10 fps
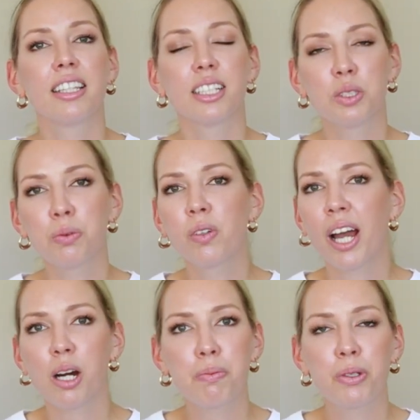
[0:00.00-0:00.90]
this will
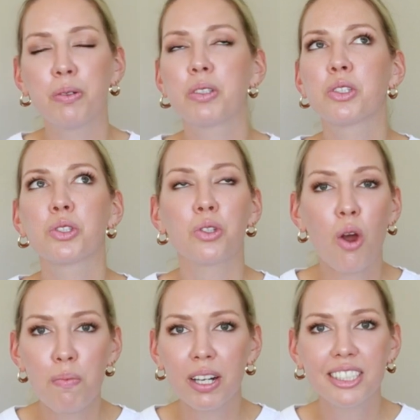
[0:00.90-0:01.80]
help you
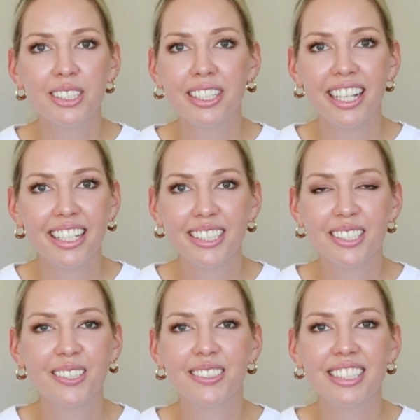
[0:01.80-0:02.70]
so much in getting
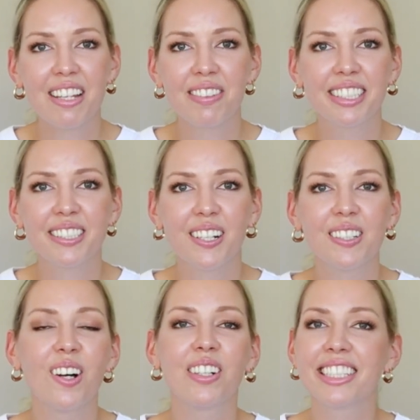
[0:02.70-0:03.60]
to your savings
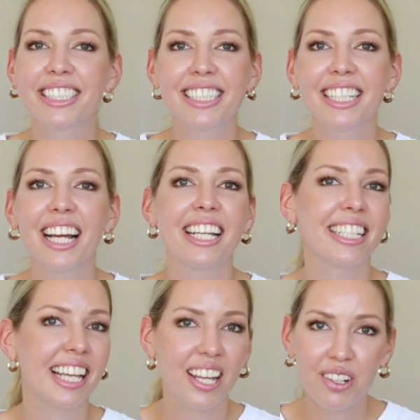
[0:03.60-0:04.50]
goal. Honestly, I
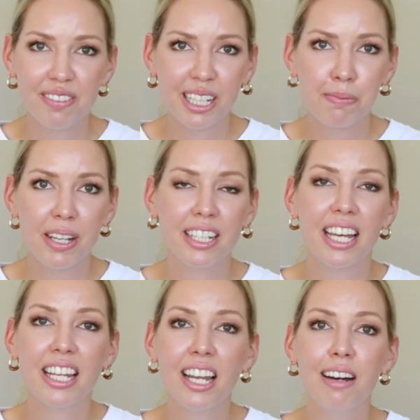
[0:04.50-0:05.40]
cannot recommend
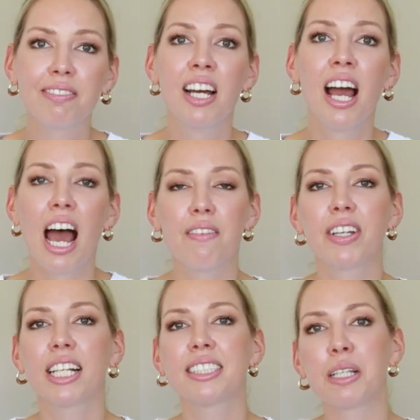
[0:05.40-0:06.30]
enough
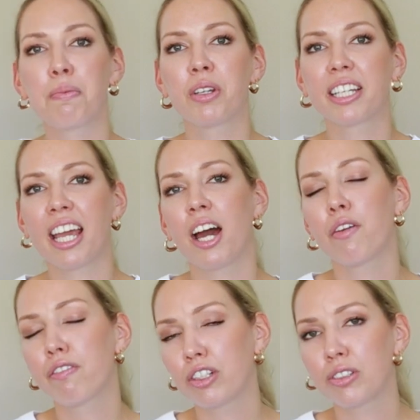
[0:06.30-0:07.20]
having a separate
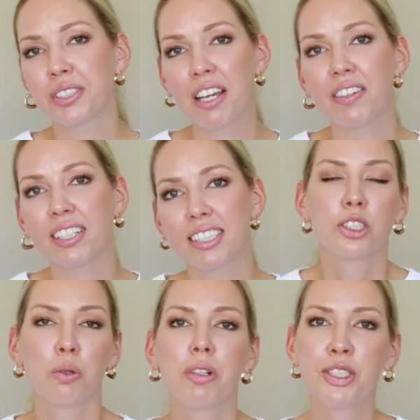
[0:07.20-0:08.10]
account for your savings.
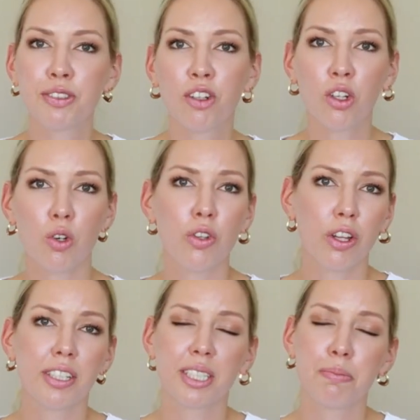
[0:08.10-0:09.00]
So once you've got all
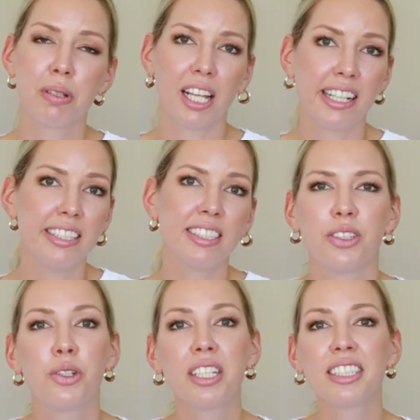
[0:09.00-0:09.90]
those in place,
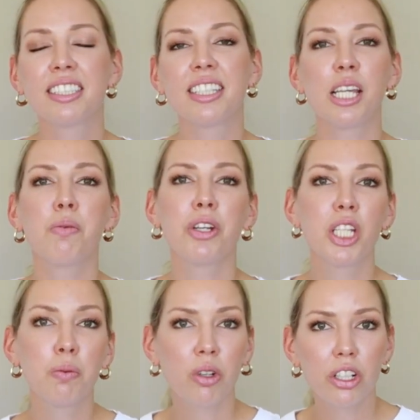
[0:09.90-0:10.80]
you can see where
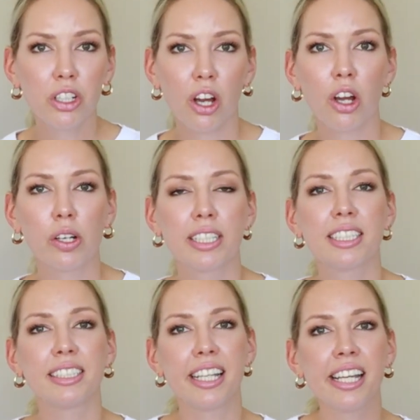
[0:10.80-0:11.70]
you want to go,
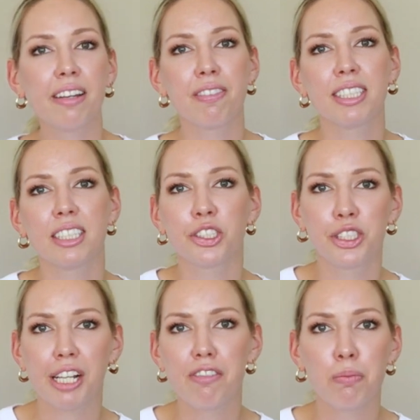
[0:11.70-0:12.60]
see if it's
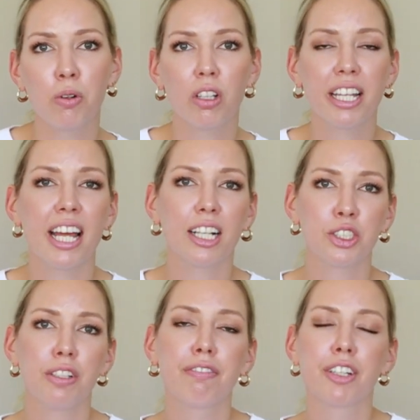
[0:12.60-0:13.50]
achievable, and
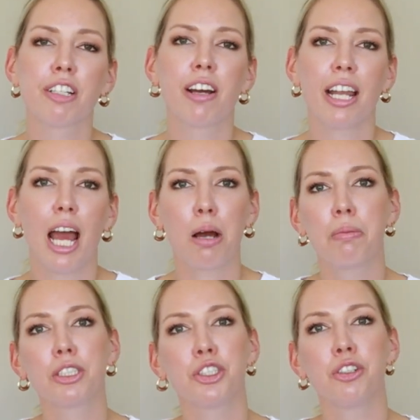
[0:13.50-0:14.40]
actually figure out how
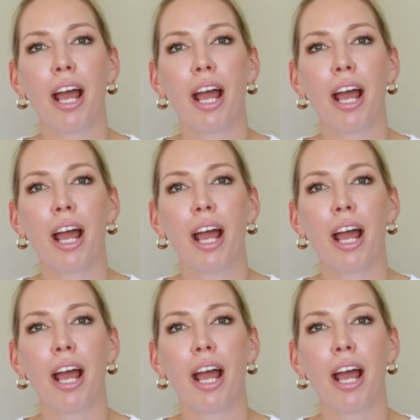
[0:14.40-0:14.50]
much you're